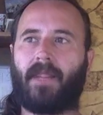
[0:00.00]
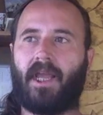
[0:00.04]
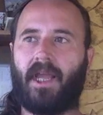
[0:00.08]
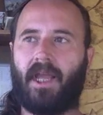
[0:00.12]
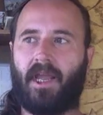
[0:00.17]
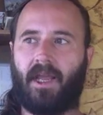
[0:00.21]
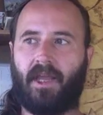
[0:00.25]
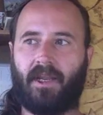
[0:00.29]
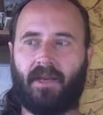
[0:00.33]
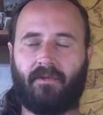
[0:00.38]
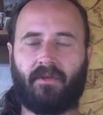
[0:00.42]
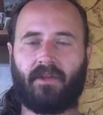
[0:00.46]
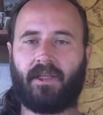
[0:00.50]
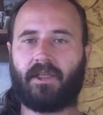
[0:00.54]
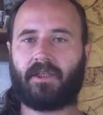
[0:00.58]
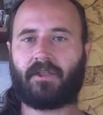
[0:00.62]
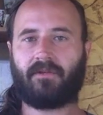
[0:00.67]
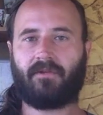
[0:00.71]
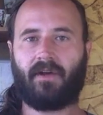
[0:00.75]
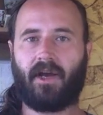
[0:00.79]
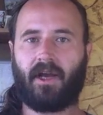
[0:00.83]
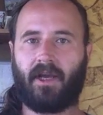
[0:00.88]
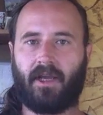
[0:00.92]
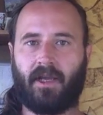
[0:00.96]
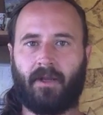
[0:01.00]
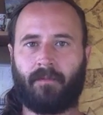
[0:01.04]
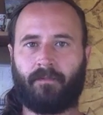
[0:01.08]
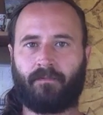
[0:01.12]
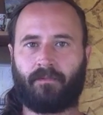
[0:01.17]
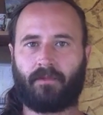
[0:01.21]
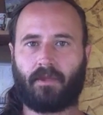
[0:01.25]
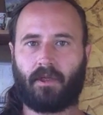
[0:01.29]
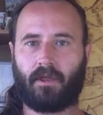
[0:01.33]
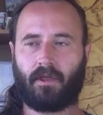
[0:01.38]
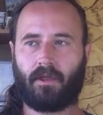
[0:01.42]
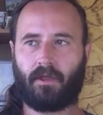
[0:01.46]
and everything's
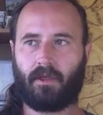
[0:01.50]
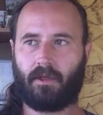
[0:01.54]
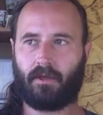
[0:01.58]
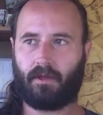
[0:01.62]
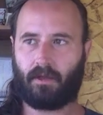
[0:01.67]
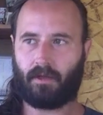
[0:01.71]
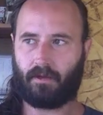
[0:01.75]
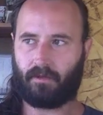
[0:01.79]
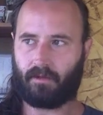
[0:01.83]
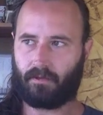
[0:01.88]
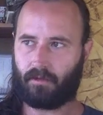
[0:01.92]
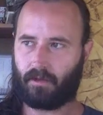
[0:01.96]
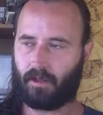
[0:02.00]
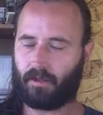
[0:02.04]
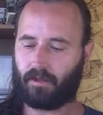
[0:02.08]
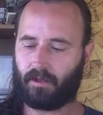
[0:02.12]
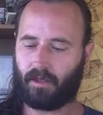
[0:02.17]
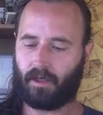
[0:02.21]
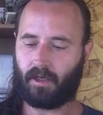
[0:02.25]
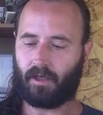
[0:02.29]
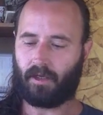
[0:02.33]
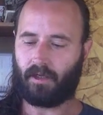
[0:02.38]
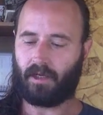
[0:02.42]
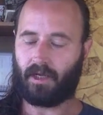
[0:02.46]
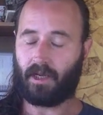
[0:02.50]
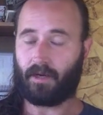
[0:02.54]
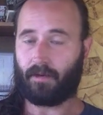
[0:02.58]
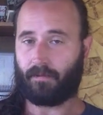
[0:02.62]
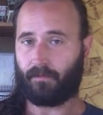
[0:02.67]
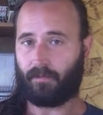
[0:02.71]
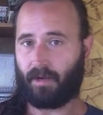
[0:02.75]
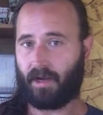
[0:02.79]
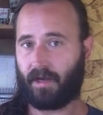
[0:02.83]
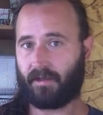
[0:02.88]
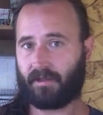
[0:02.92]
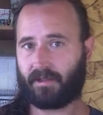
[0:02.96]
fine on a
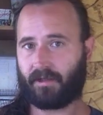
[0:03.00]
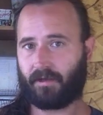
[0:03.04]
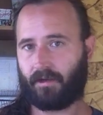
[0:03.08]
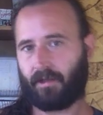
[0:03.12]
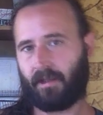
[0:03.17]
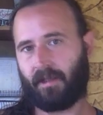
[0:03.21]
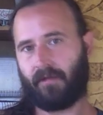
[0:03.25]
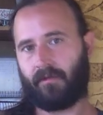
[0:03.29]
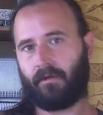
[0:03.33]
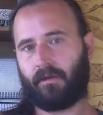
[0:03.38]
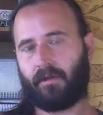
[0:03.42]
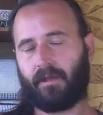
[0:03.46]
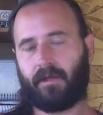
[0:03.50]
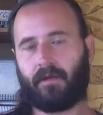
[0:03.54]
monetary level.